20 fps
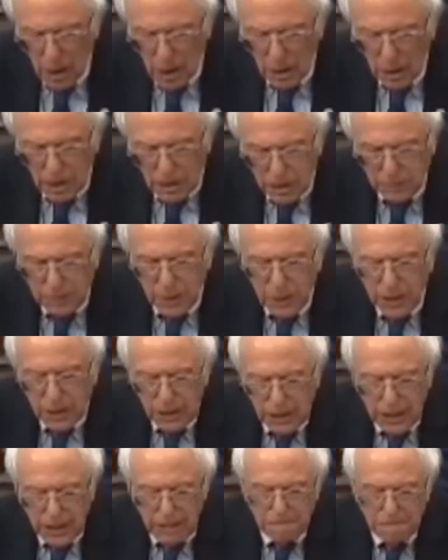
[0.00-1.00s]
Let's be
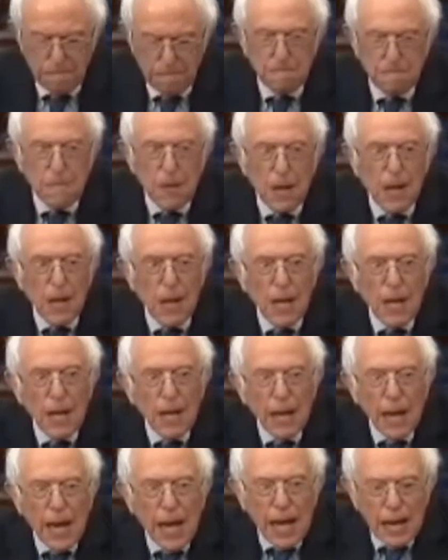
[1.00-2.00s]
clear.
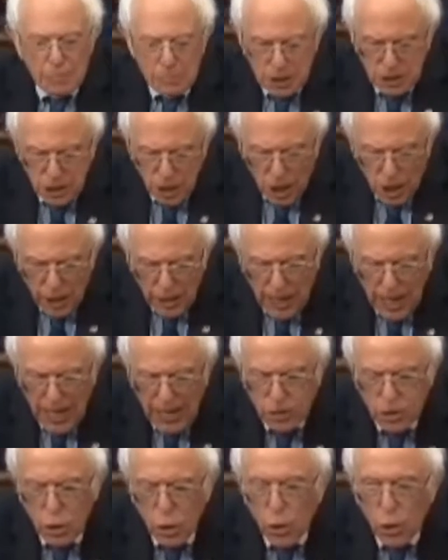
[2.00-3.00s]
Amazon
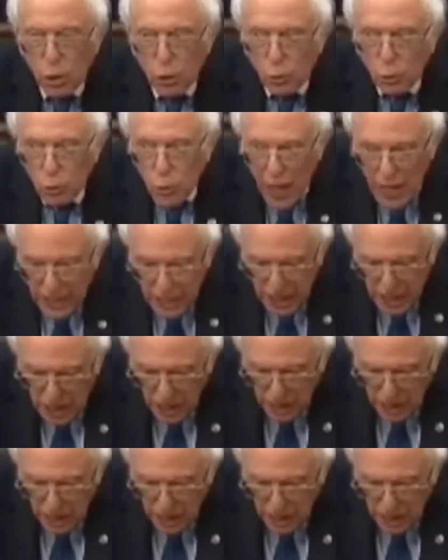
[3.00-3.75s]
has already